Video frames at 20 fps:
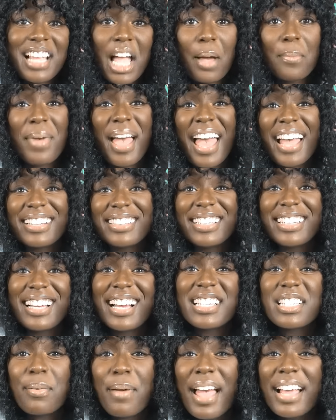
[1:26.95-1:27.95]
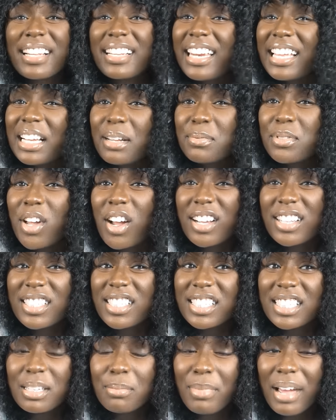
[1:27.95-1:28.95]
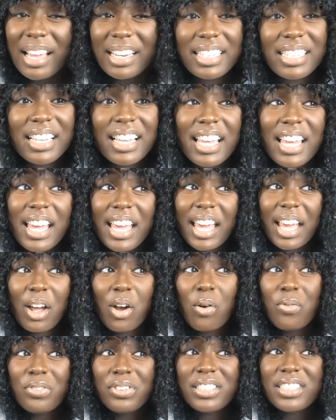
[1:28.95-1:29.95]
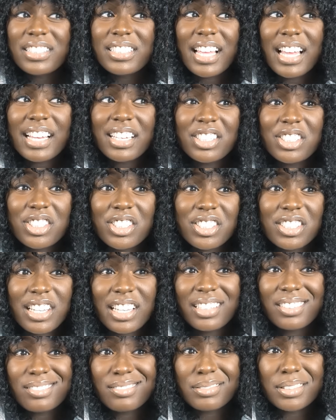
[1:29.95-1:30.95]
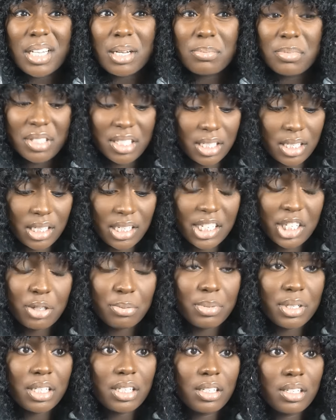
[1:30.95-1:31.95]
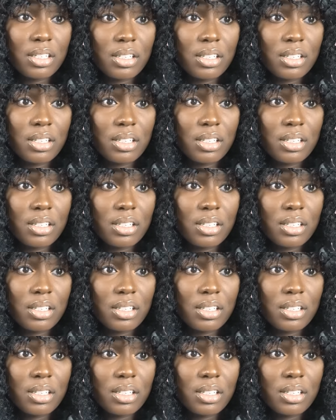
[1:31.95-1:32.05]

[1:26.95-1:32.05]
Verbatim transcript: I'm acting, guys. I'm acting like I'm talking to somebody, and hopefully Siah just like comes in and hear me.